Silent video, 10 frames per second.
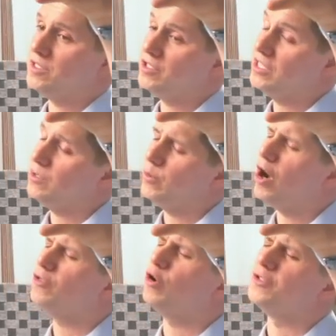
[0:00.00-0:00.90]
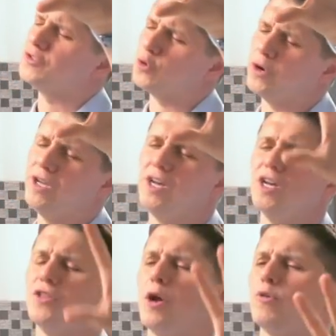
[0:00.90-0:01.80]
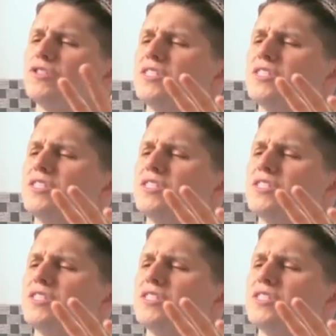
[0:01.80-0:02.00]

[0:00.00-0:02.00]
see, we all know the story. There was